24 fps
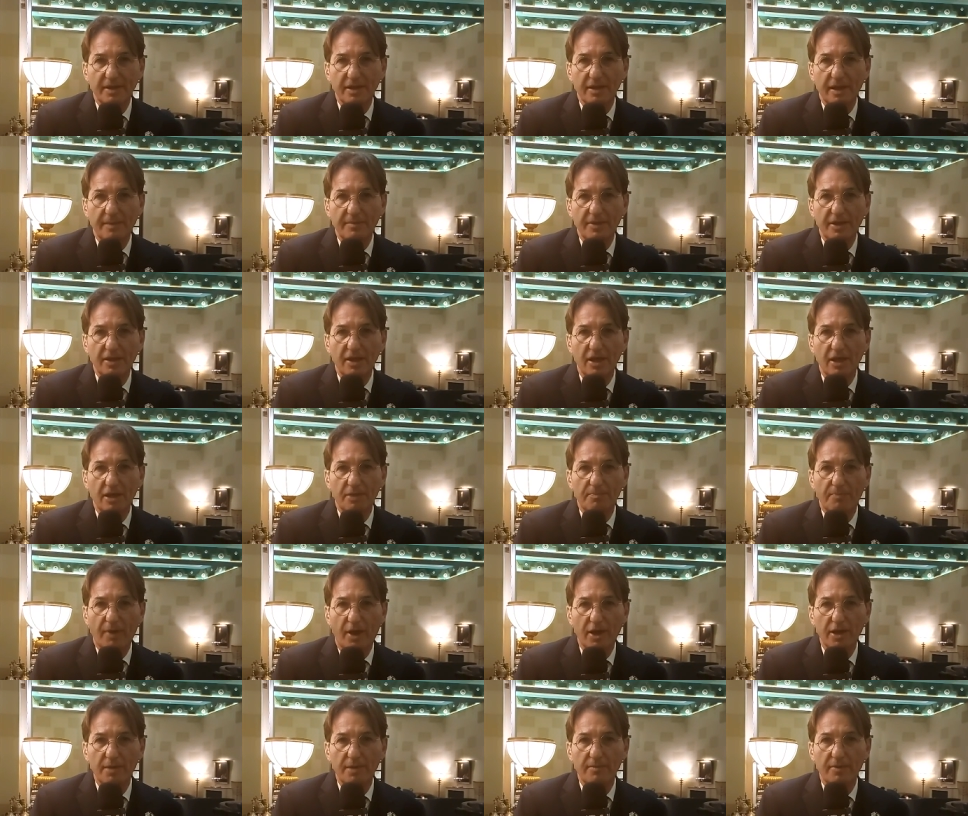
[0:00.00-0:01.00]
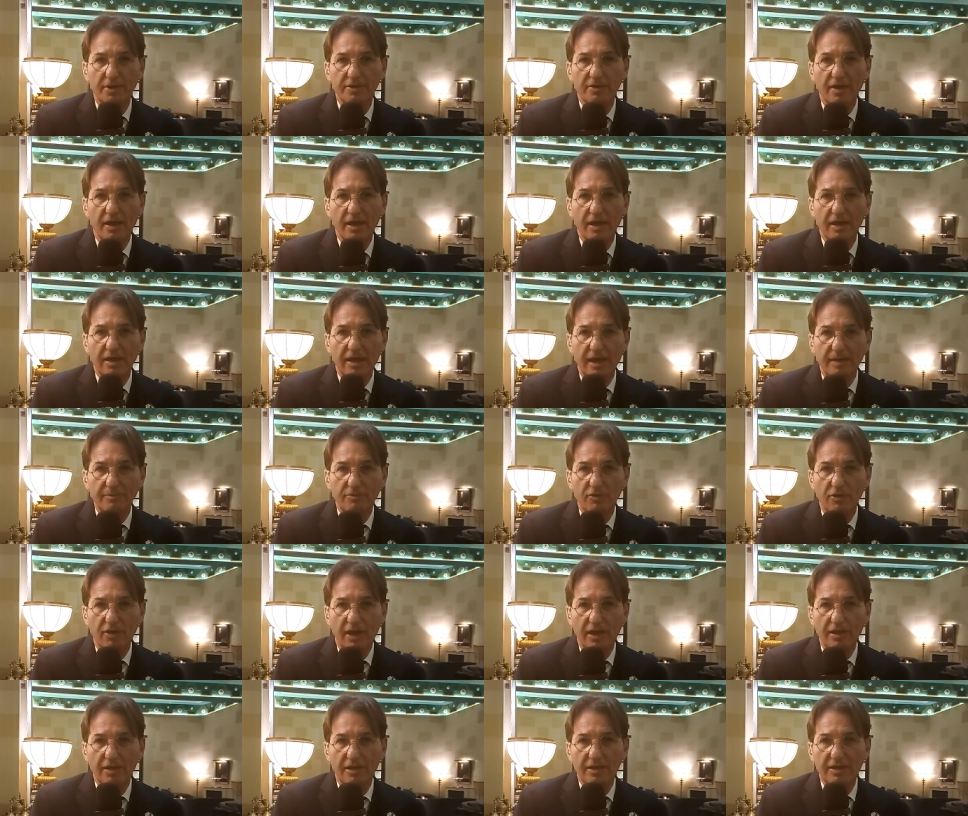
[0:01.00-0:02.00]
I mean, Parliament
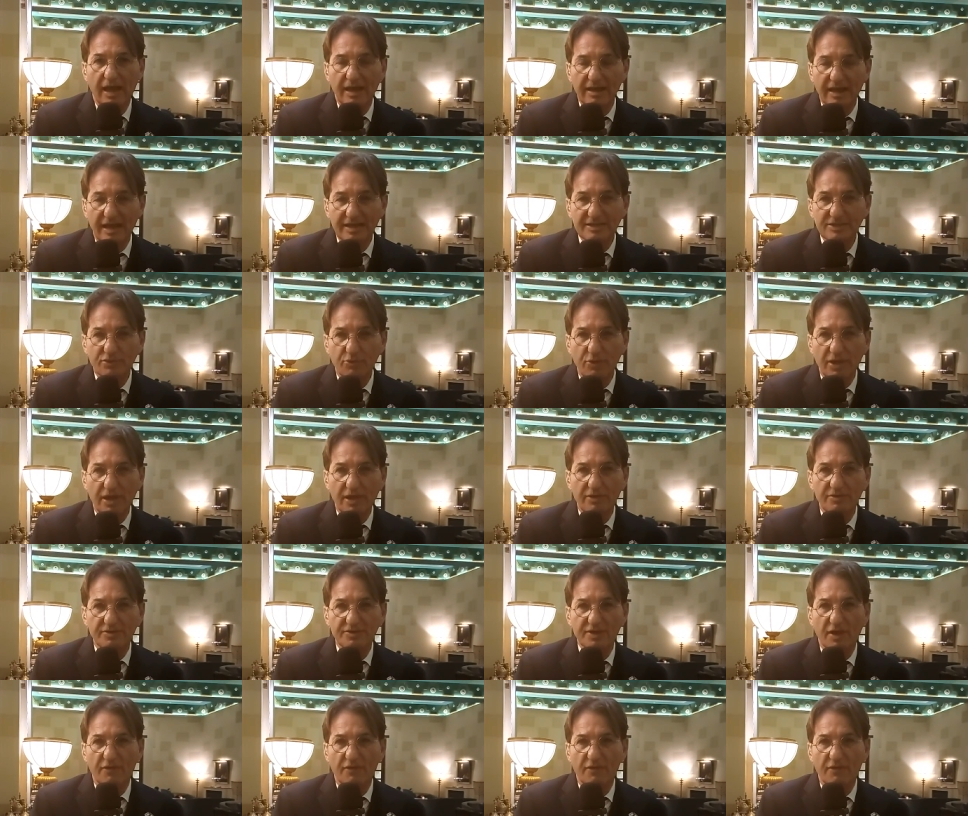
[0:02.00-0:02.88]
came together last week.